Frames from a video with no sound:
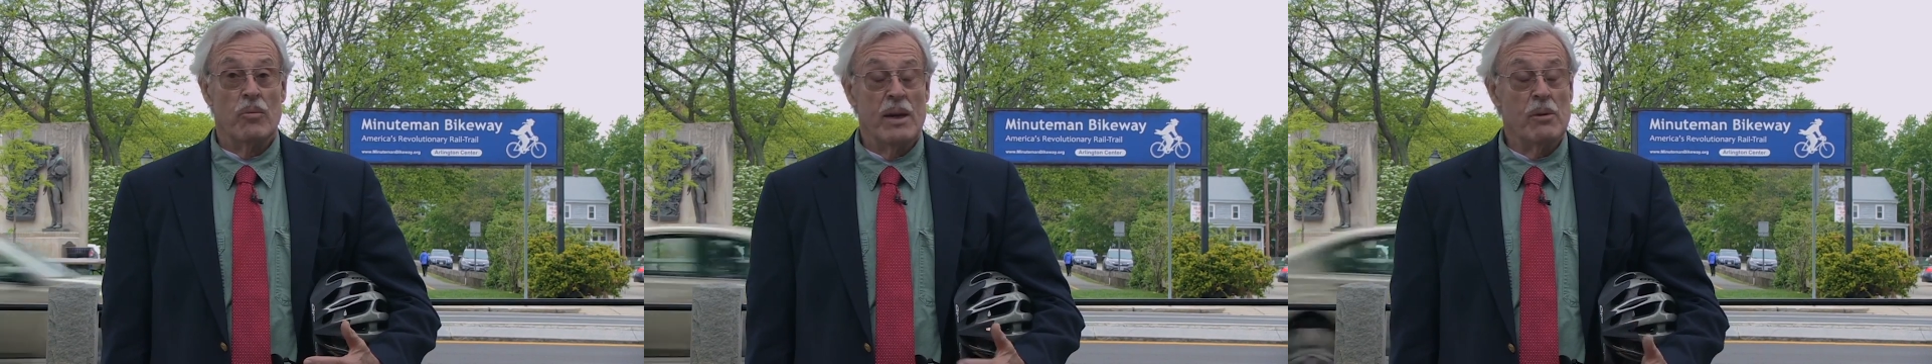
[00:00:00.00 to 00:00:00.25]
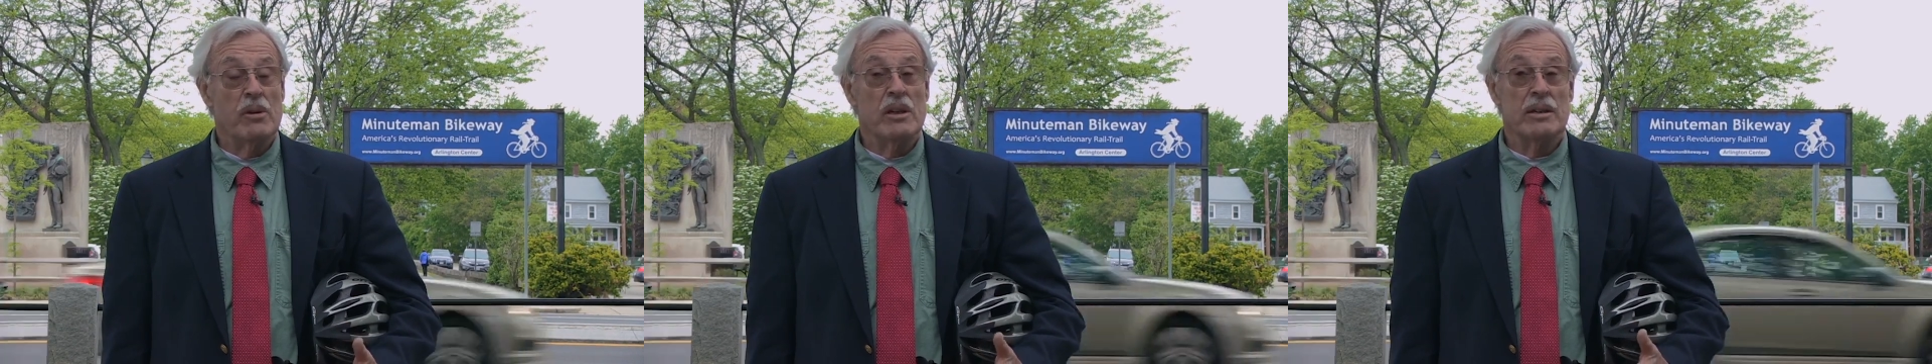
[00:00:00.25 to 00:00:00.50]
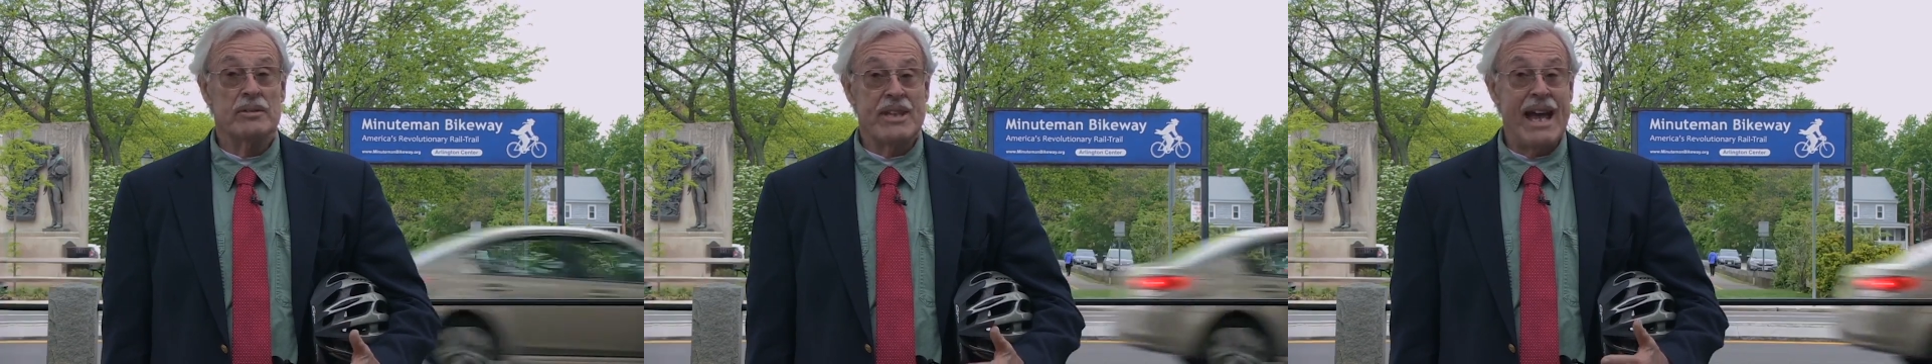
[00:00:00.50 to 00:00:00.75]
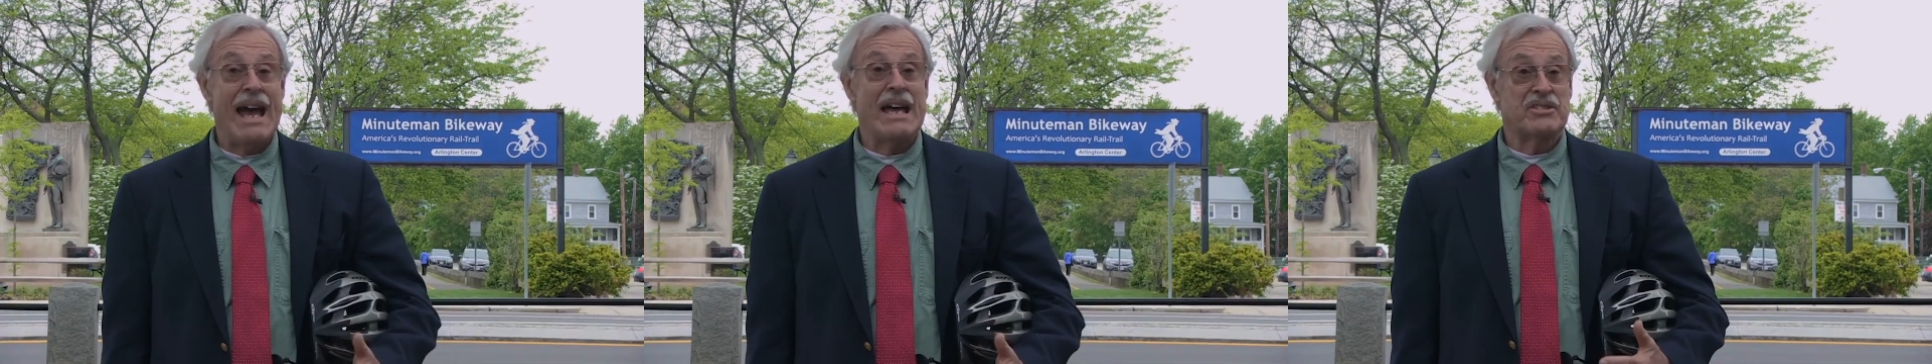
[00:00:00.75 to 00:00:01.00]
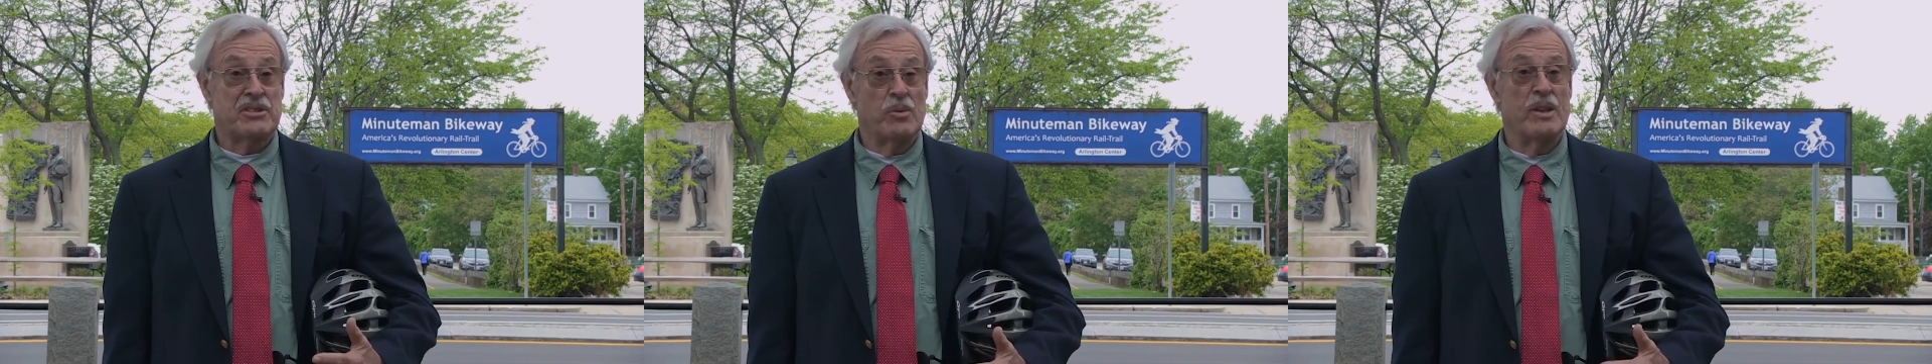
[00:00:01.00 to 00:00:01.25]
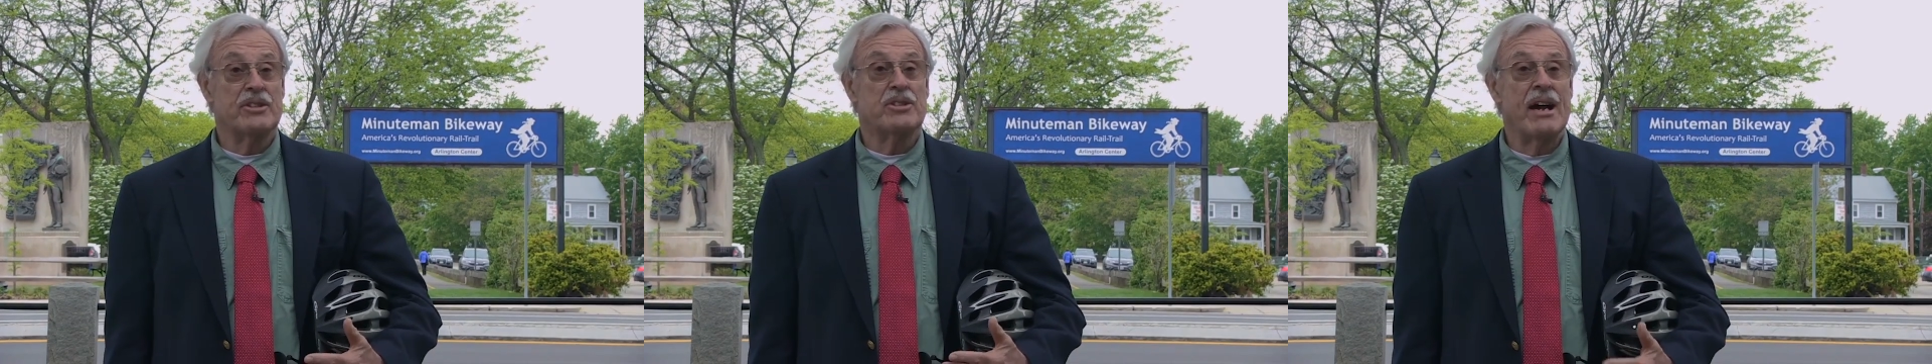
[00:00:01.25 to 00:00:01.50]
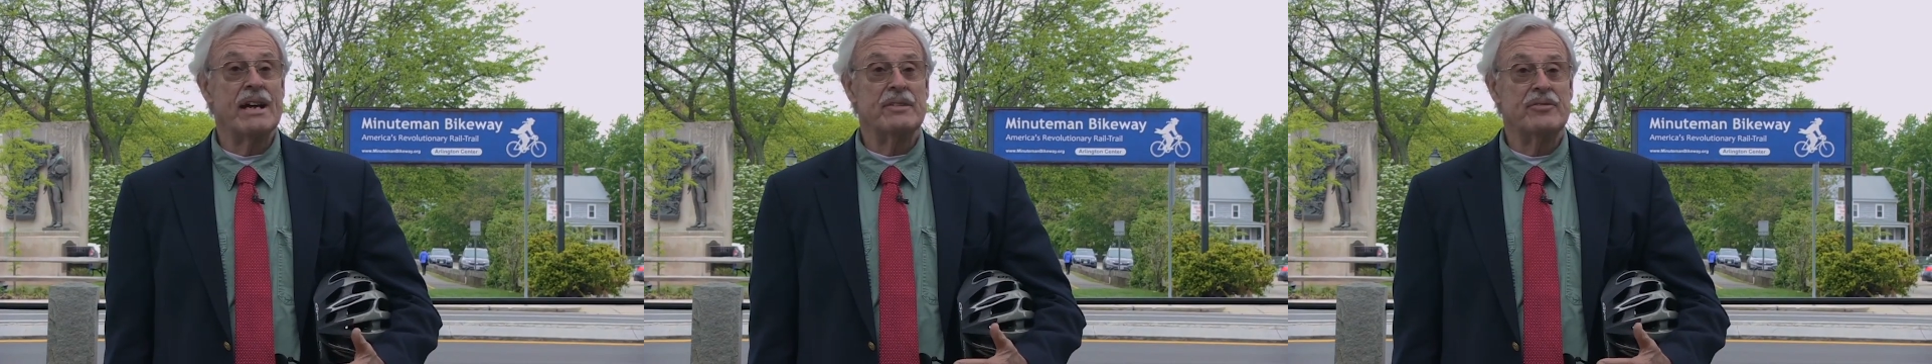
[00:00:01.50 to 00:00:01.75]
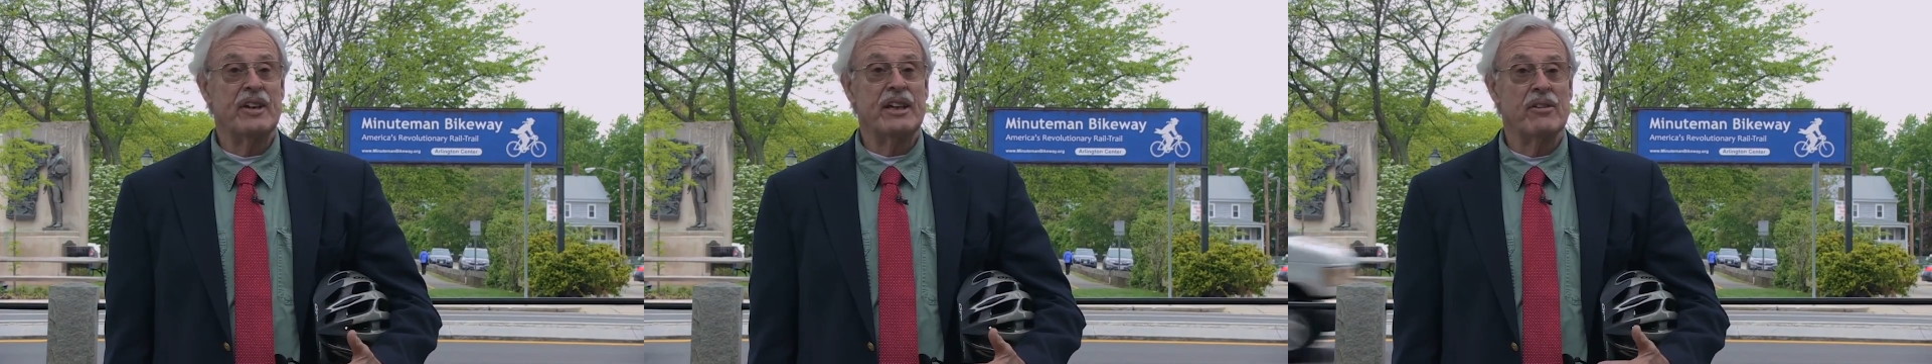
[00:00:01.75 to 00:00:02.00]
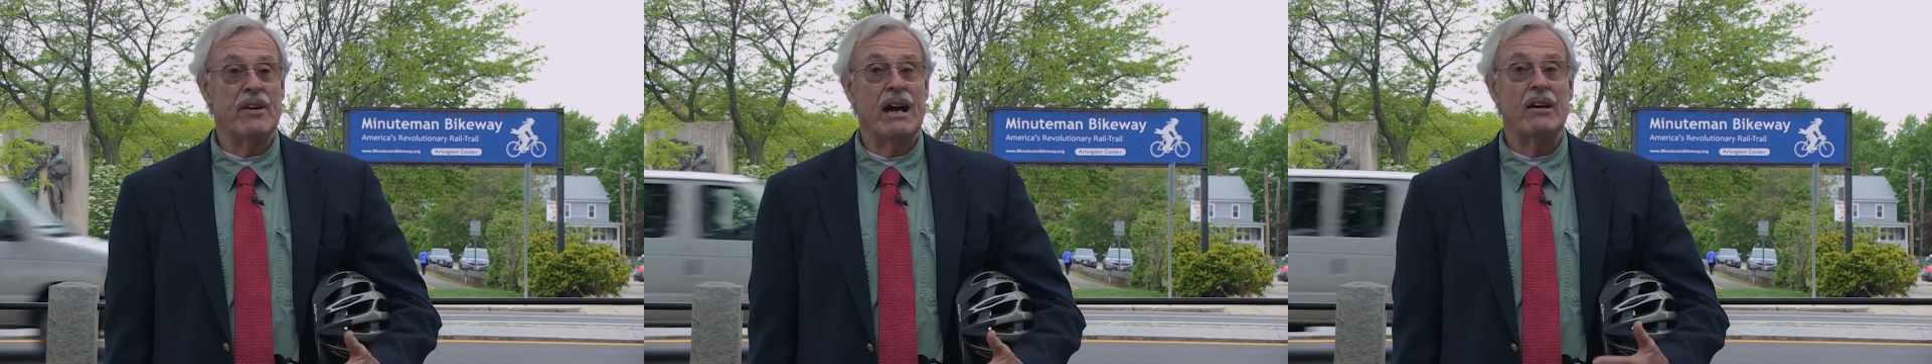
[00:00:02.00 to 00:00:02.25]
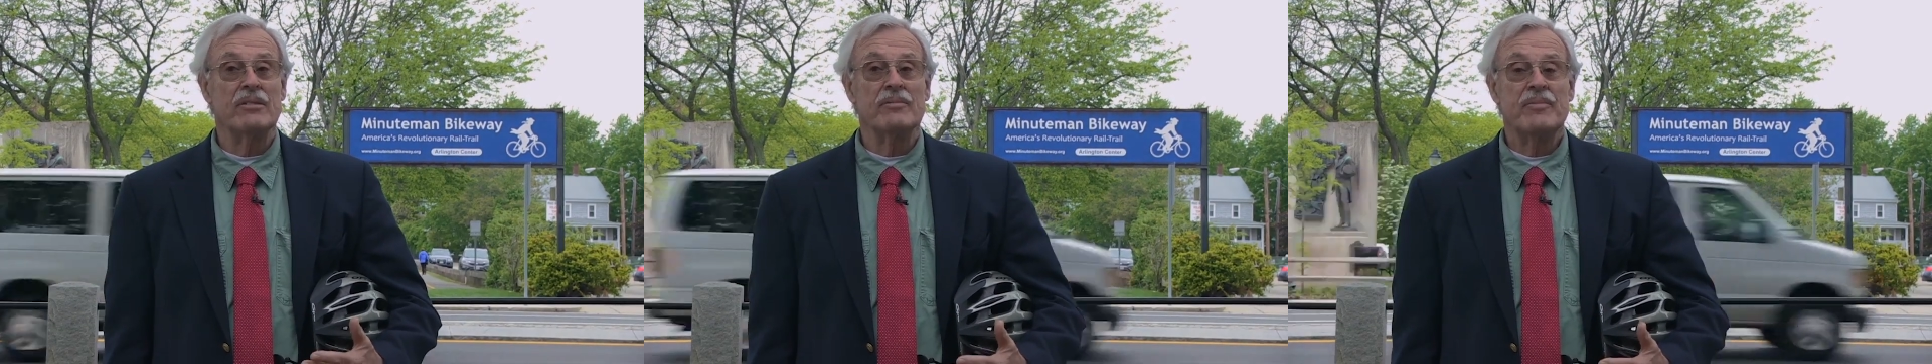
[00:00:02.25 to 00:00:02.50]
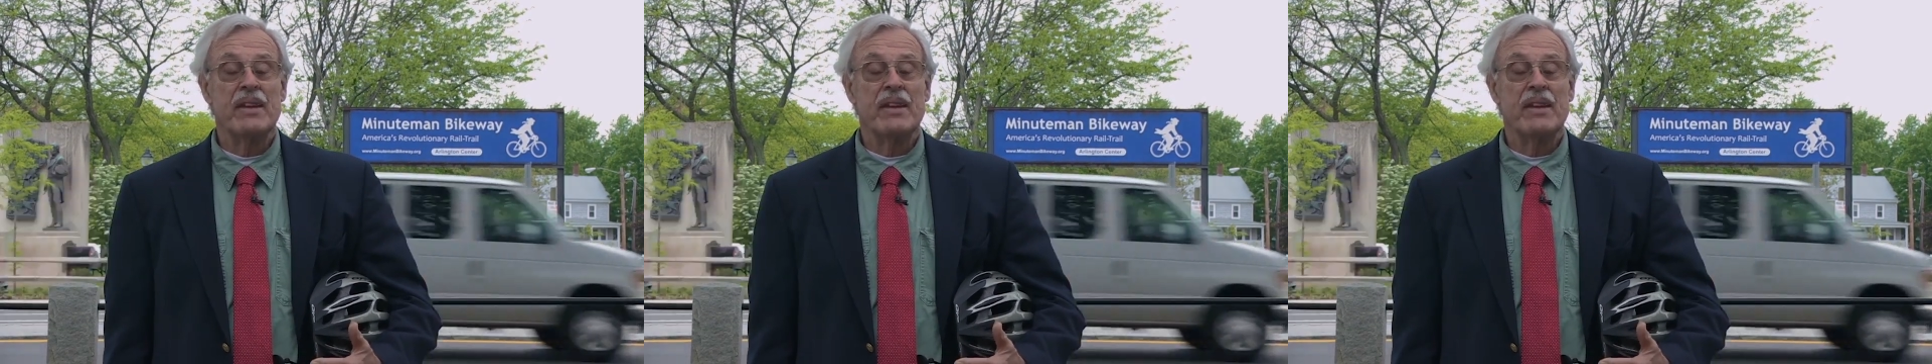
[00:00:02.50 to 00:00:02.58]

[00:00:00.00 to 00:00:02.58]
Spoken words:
we were tasked with trying to figure out